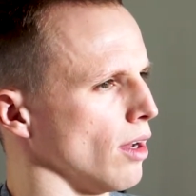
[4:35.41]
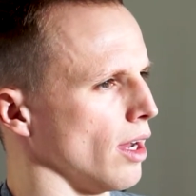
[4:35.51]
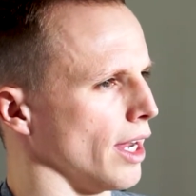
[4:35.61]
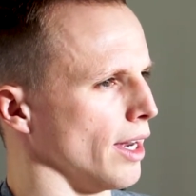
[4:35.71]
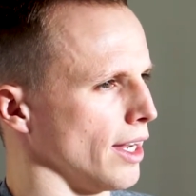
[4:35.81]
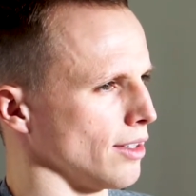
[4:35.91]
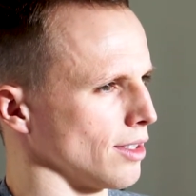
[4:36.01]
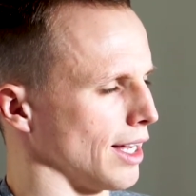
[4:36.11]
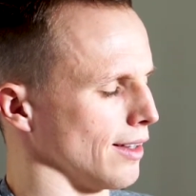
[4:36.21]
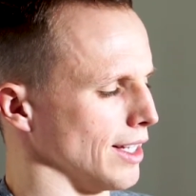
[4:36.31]
and that
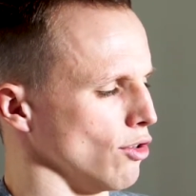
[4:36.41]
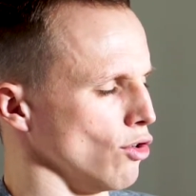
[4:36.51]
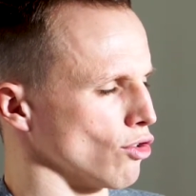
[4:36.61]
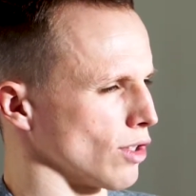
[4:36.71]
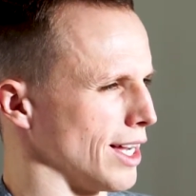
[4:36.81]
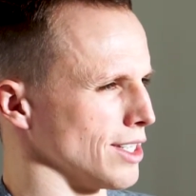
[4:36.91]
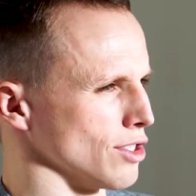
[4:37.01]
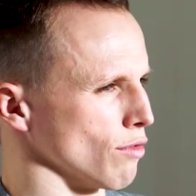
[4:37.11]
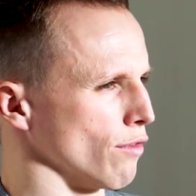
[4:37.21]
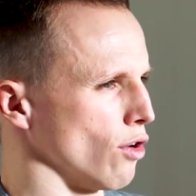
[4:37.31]
like neutralises
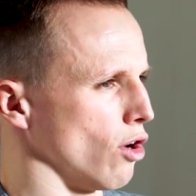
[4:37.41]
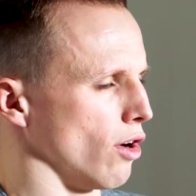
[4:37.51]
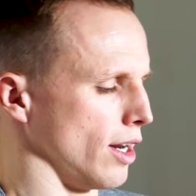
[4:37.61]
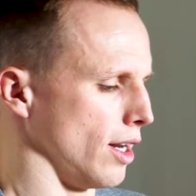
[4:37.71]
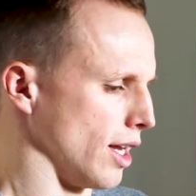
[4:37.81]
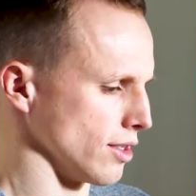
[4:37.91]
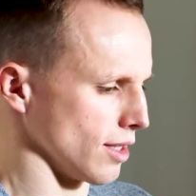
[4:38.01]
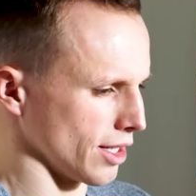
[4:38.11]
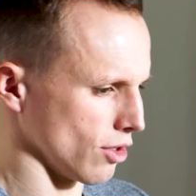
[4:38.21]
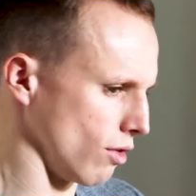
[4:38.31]
the thought, and then it has
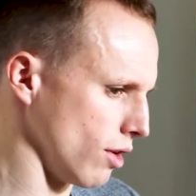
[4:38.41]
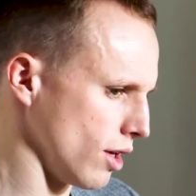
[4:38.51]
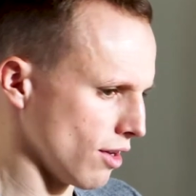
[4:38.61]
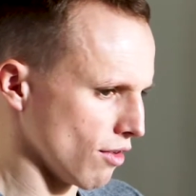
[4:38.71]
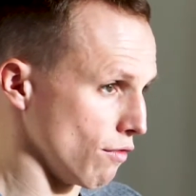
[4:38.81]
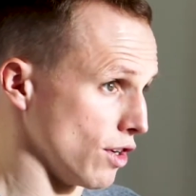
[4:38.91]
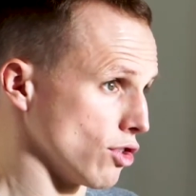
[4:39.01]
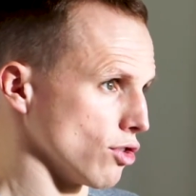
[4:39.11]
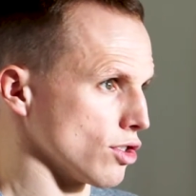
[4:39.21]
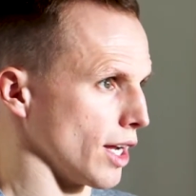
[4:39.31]
like a
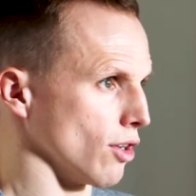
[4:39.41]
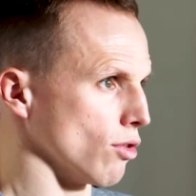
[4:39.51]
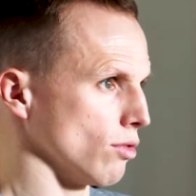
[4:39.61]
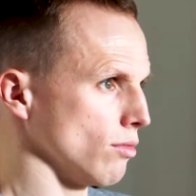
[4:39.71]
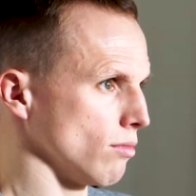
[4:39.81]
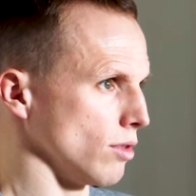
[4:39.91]
vicious cycle.